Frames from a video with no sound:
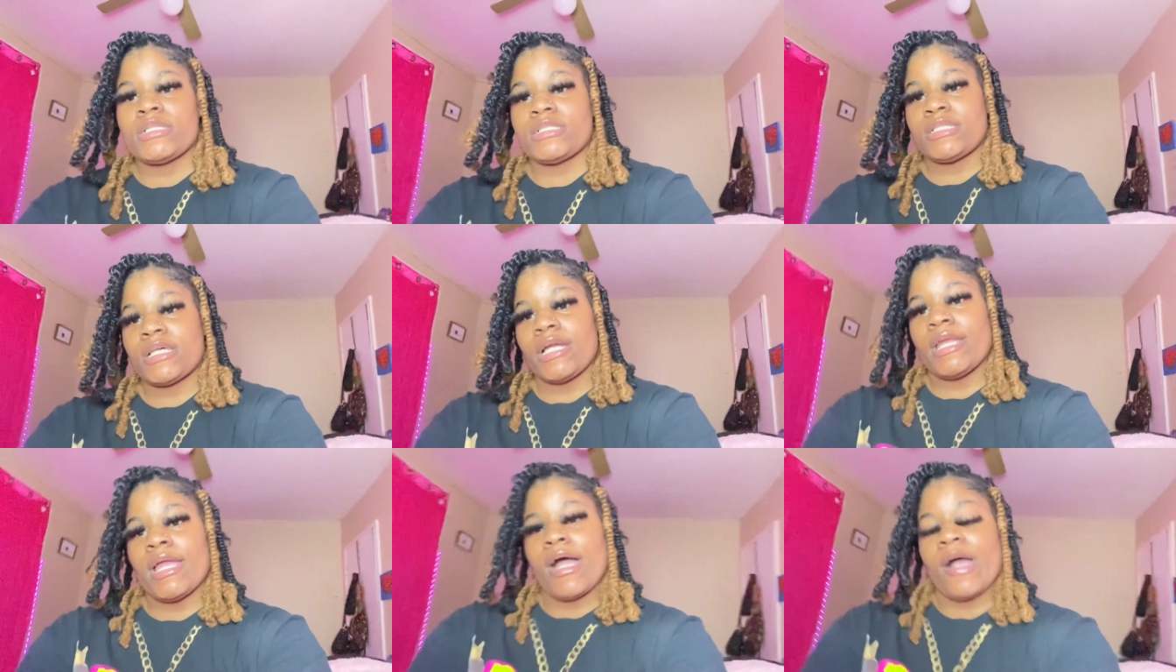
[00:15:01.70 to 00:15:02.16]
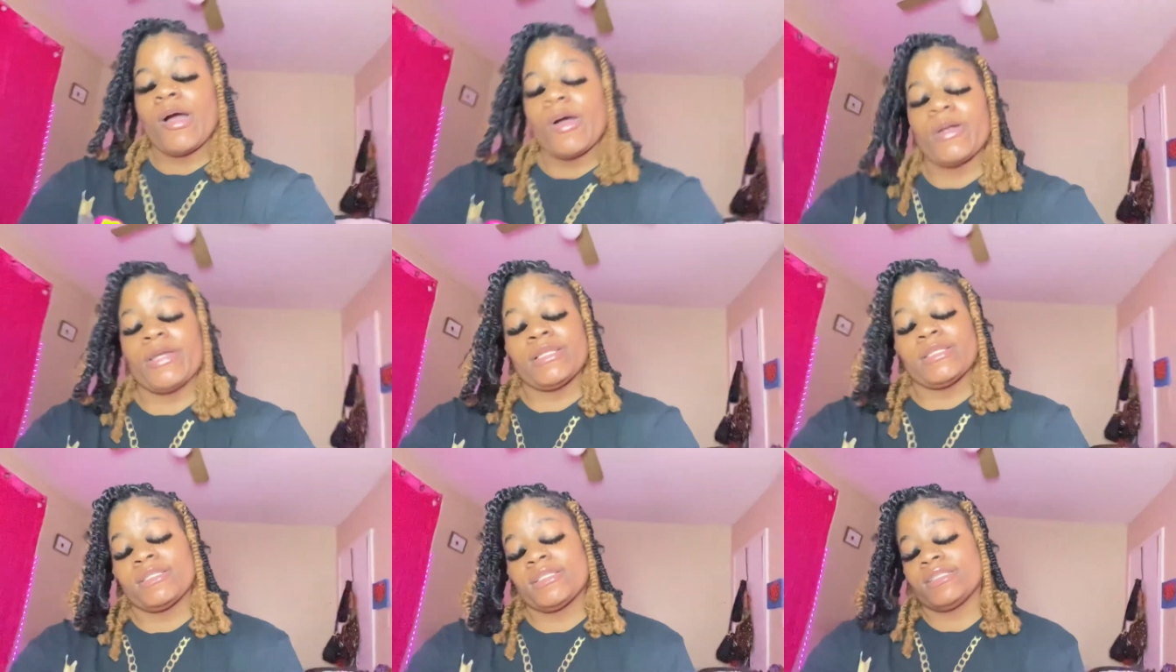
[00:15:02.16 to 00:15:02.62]
so y'all
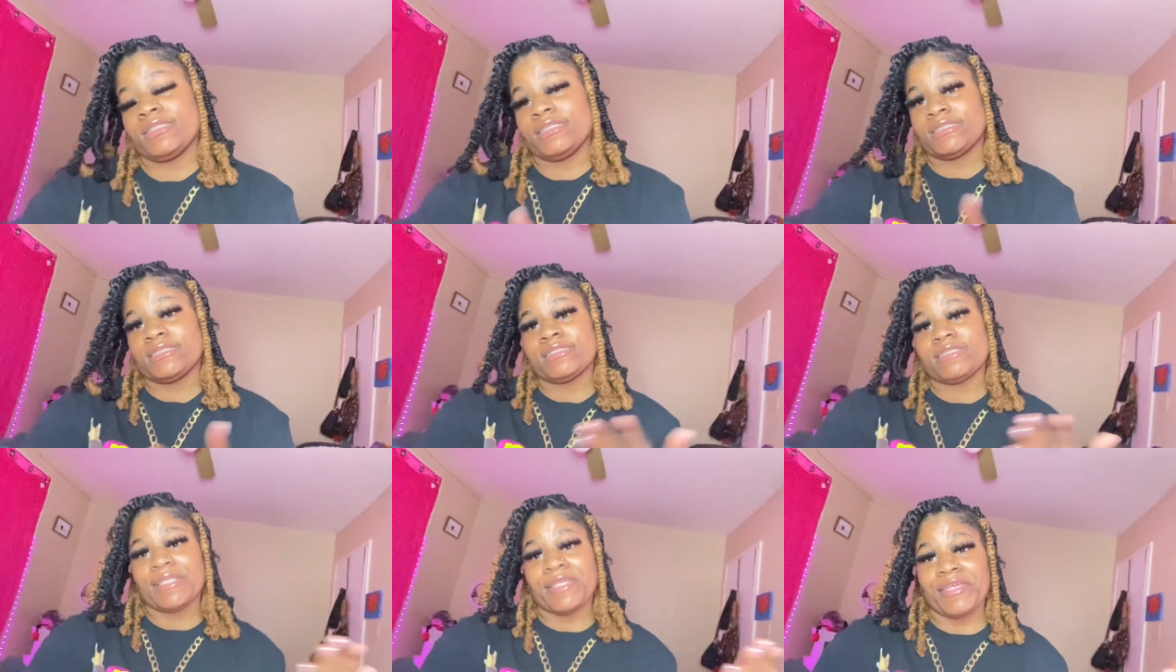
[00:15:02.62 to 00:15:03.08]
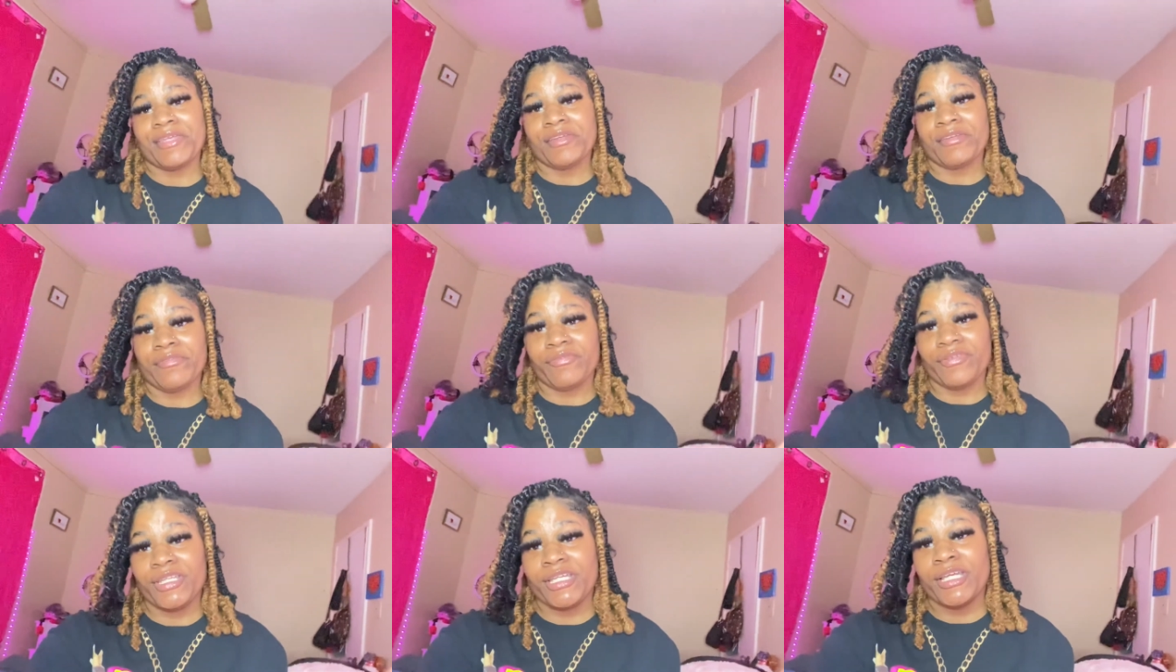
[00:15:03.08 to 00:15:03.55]
this is the end
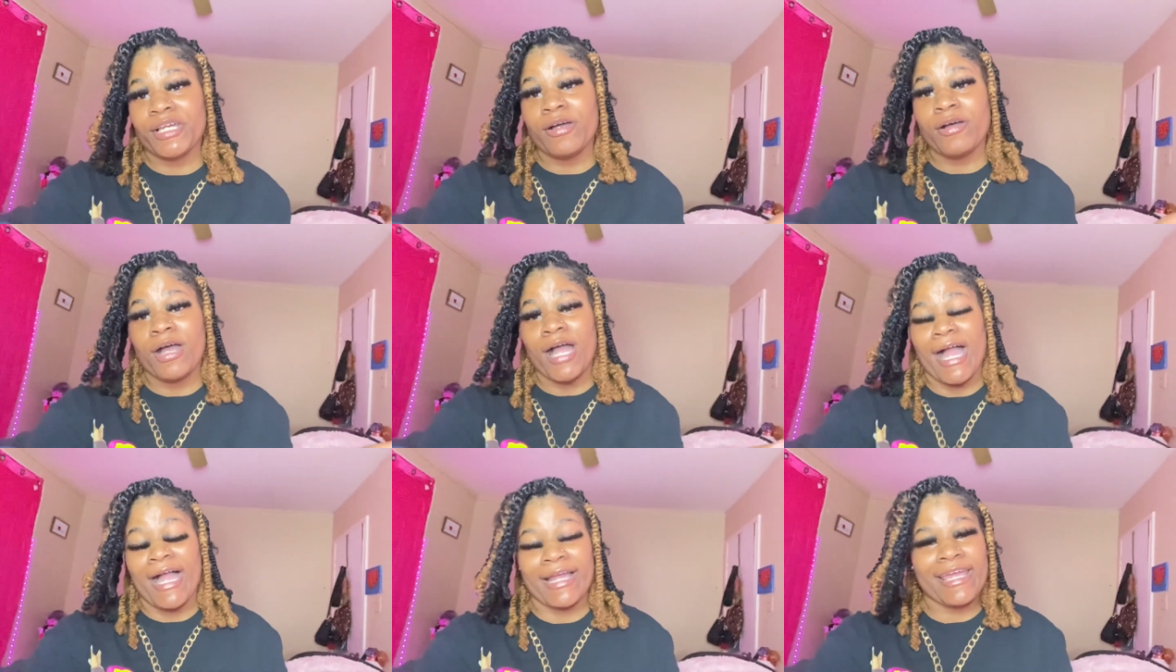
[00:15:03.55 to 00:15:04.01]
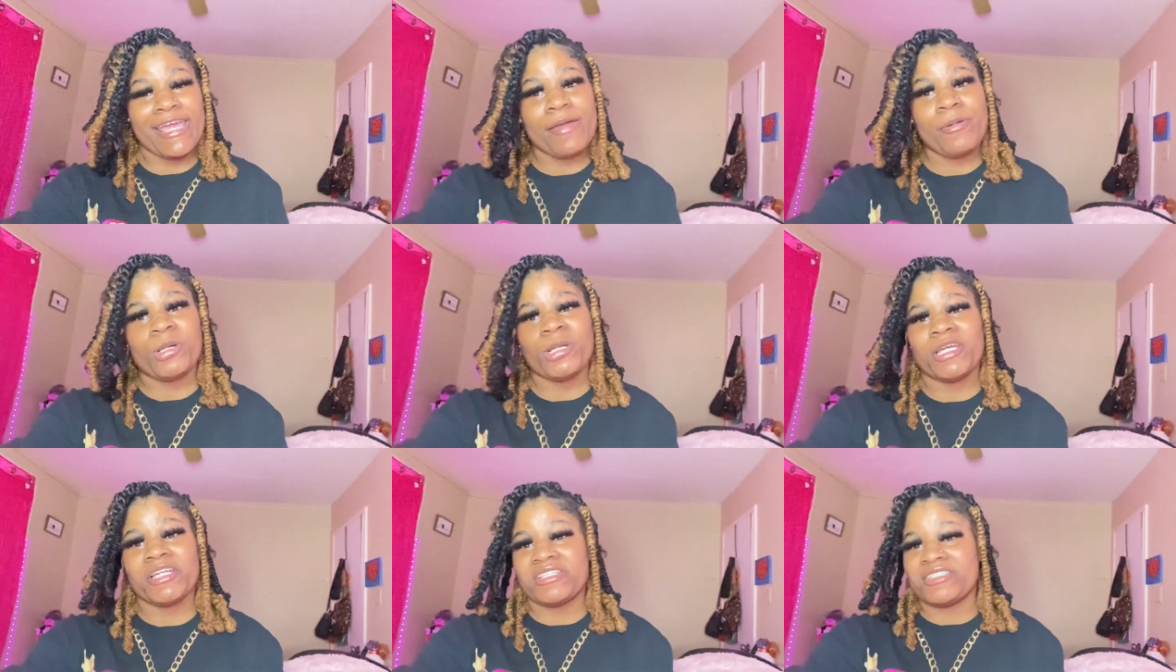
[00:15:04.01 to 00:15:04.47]
of the video i came
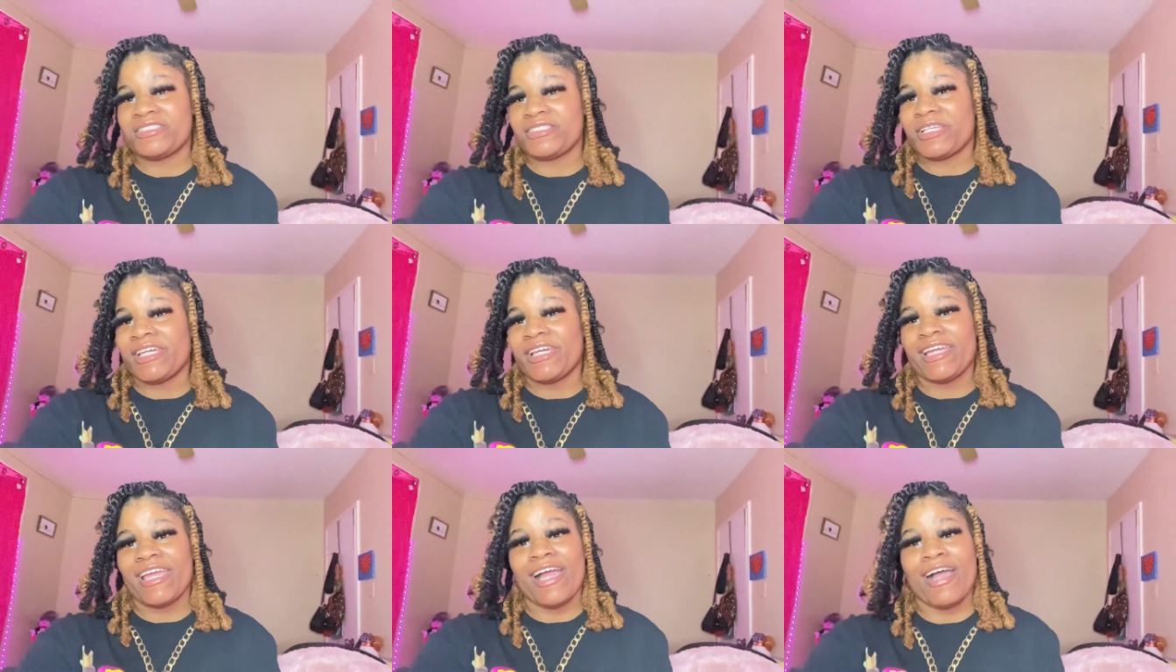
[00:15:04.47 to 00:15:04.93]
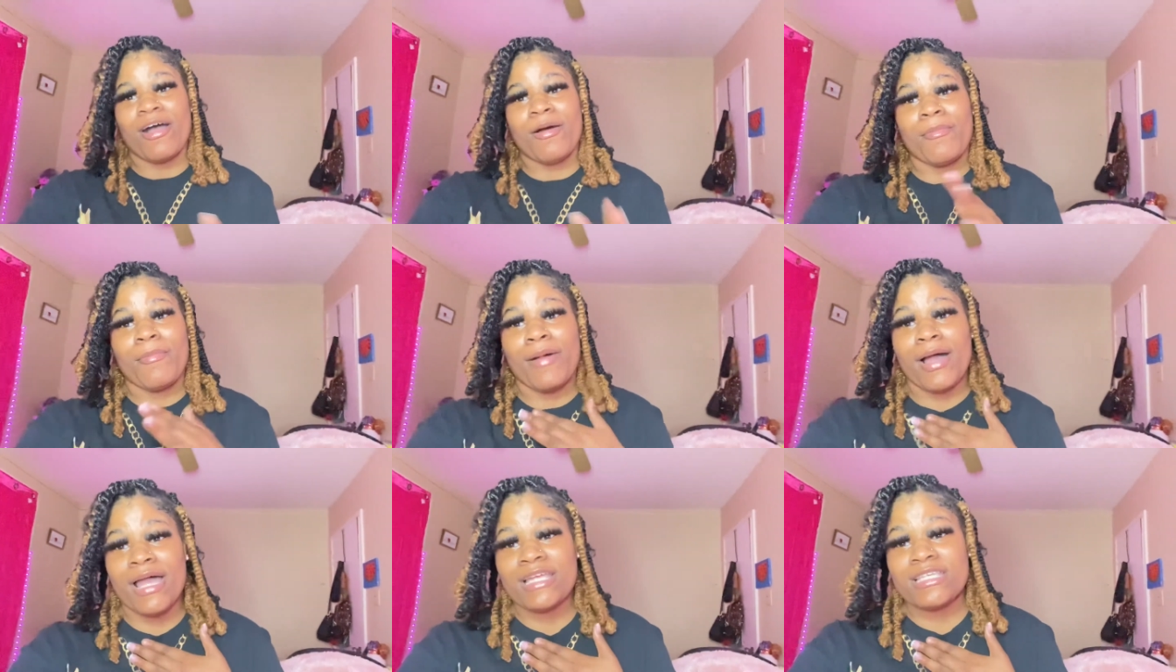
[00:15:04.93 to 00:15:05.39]
over here to tell y'all
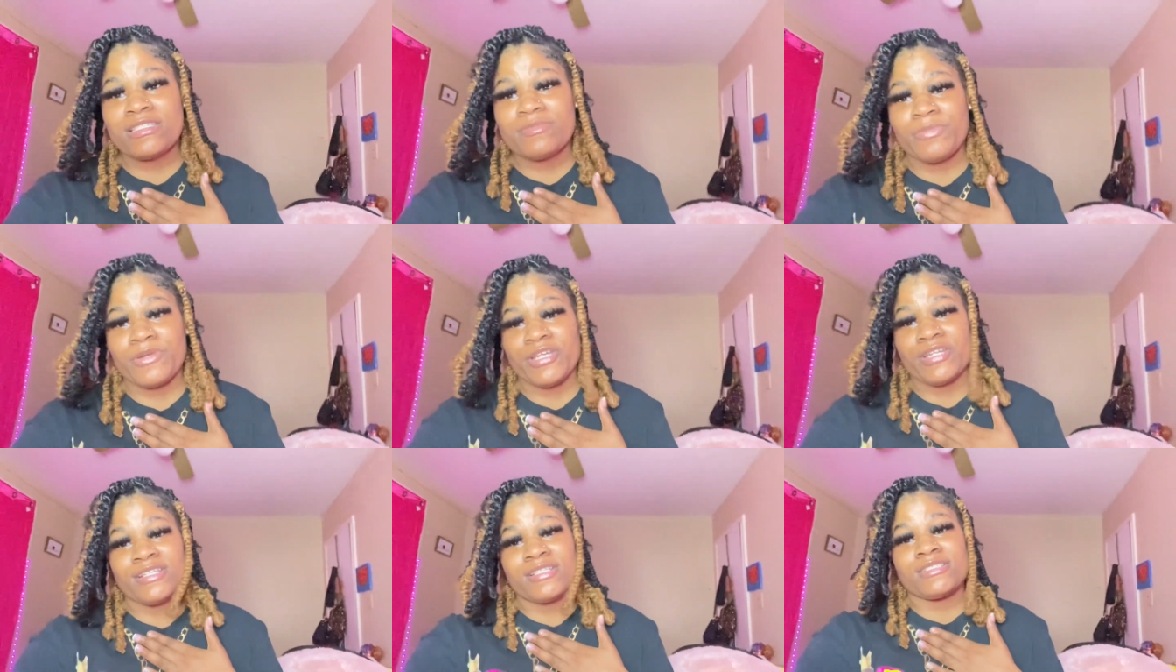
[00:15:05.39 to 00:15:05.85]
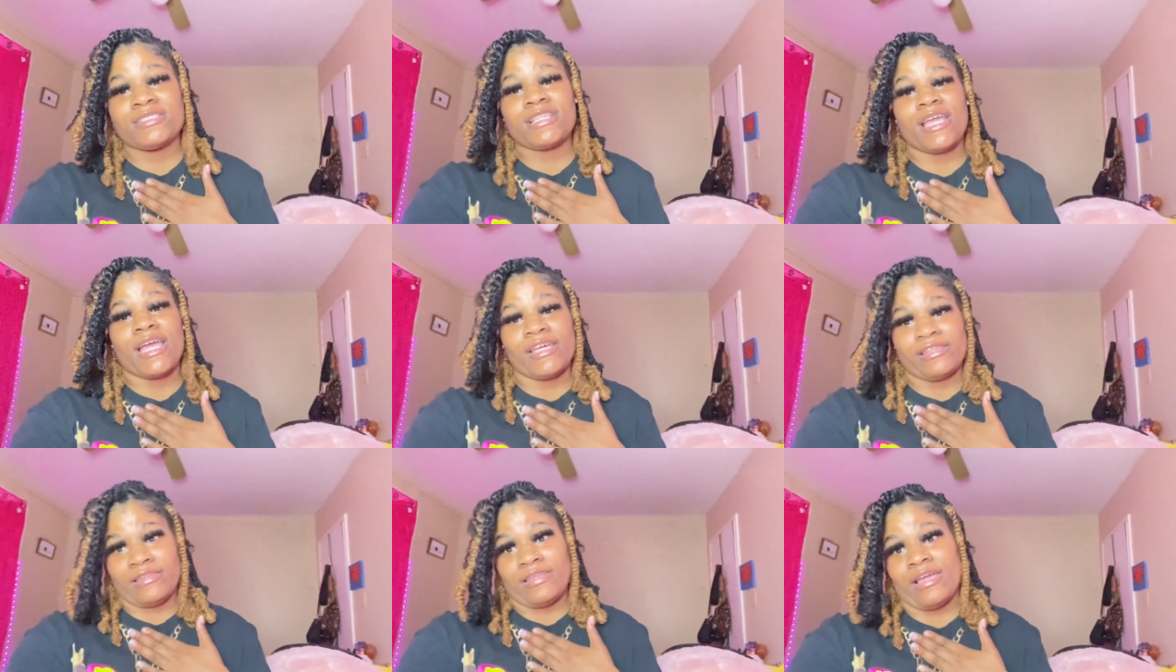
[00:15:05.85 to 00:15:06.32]
my experience
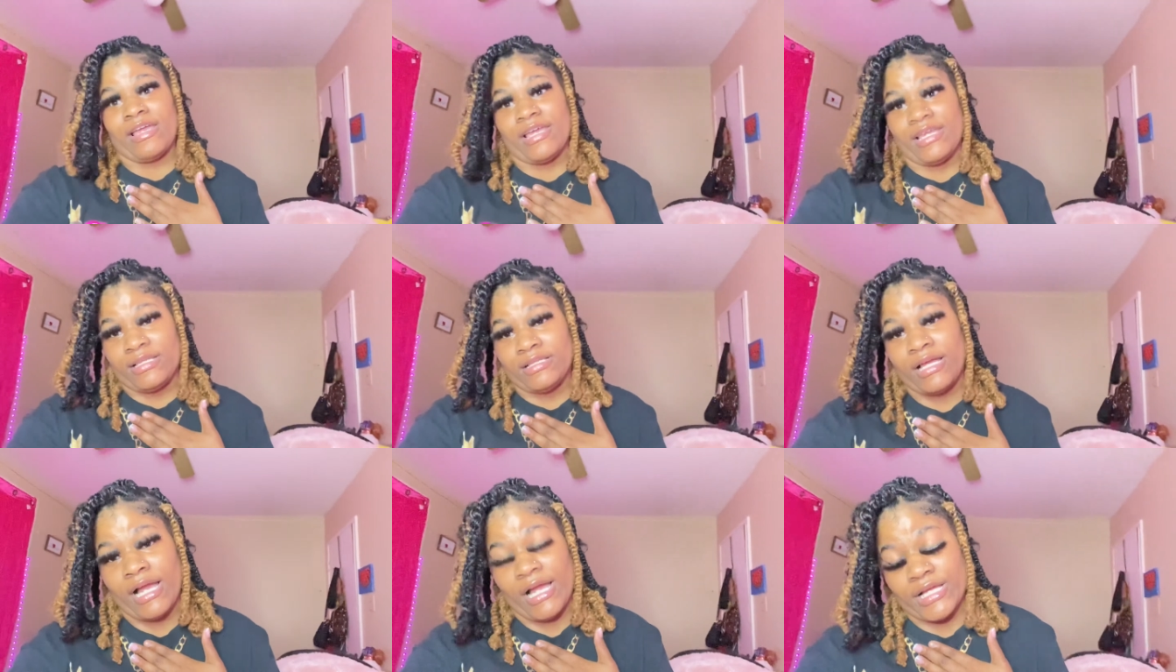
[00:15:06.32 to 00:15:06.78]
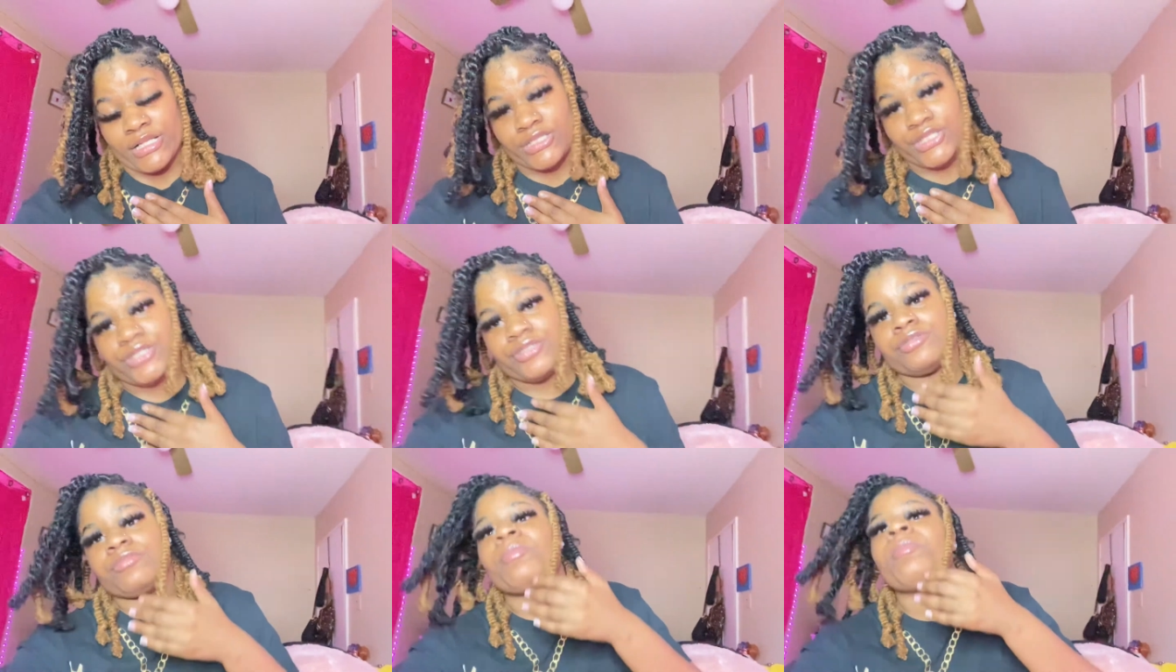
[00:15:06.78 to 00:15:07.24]
after i ate the hot
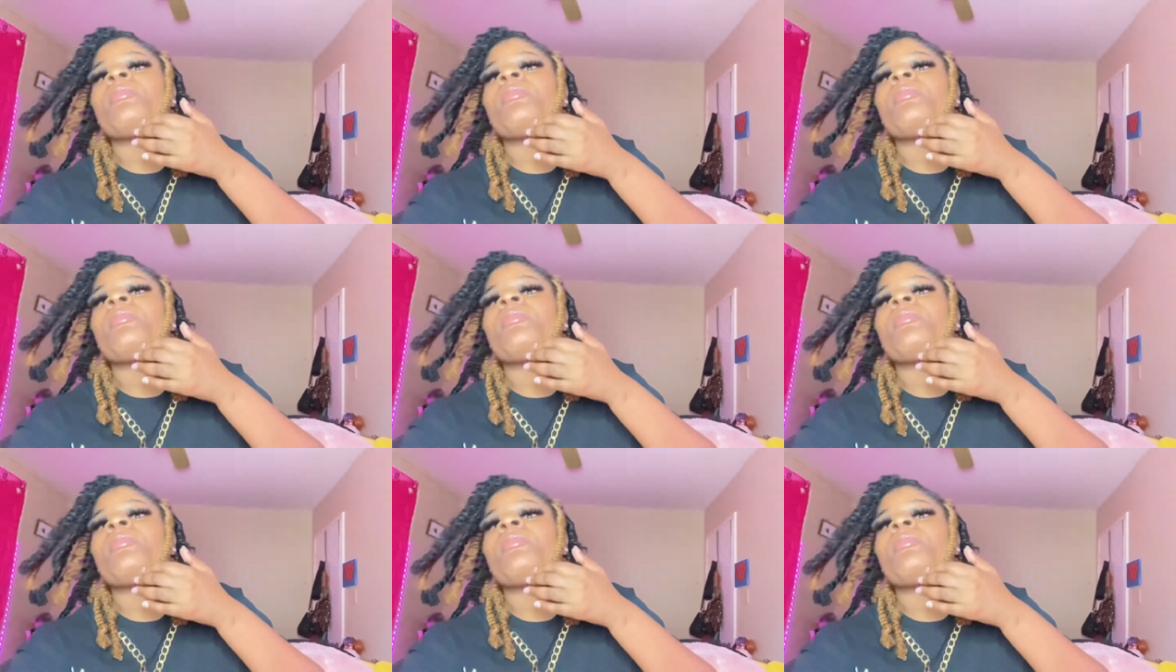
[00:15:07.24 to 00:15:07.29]
chip